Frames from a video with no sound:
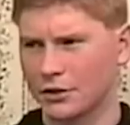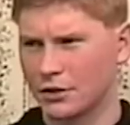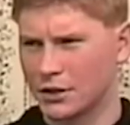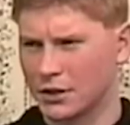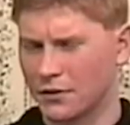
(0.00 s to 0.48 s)

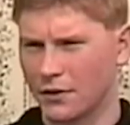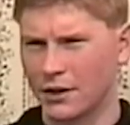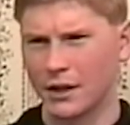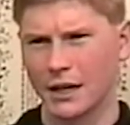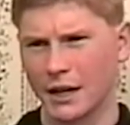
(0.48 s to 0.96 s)
Church is
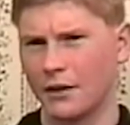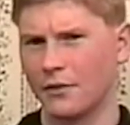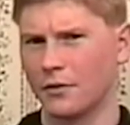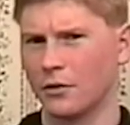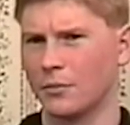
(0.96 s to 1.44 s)
very
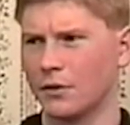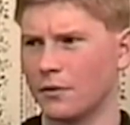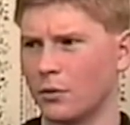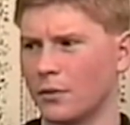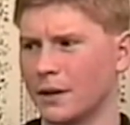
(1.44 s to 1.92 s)
careful
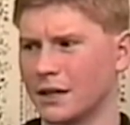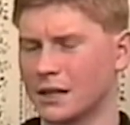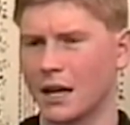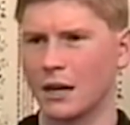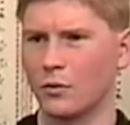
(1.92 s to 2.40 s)
before it
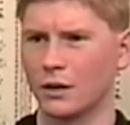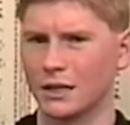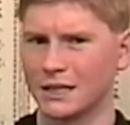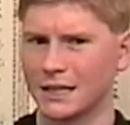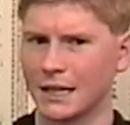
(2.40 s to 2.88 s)
makes anyone
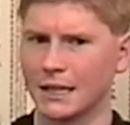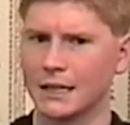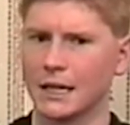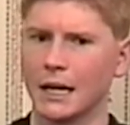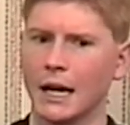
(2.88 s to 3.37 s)
a
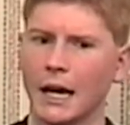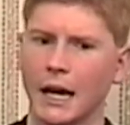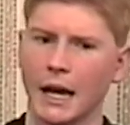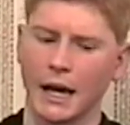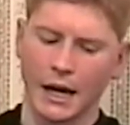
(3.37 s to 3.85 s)
saint.
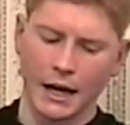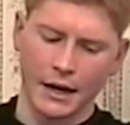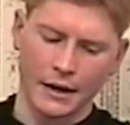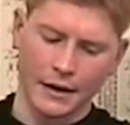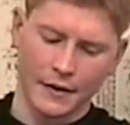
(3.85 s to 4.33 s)

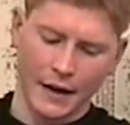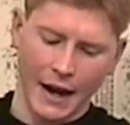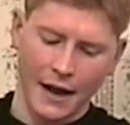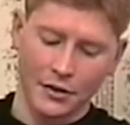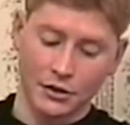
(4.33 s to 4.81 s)
And the
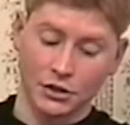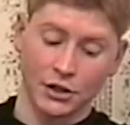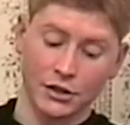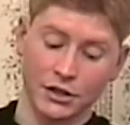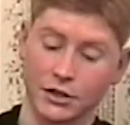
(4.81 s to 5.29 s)
Catholic
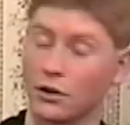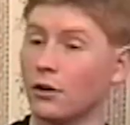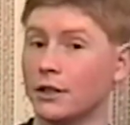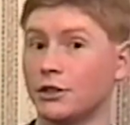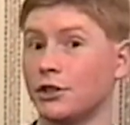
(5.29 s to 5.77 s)
Church is the
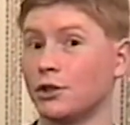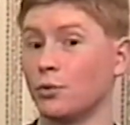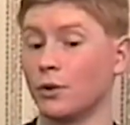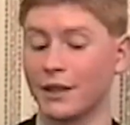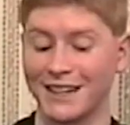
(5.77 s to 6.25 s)
only church
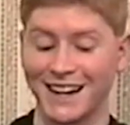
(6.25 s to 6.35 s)
with an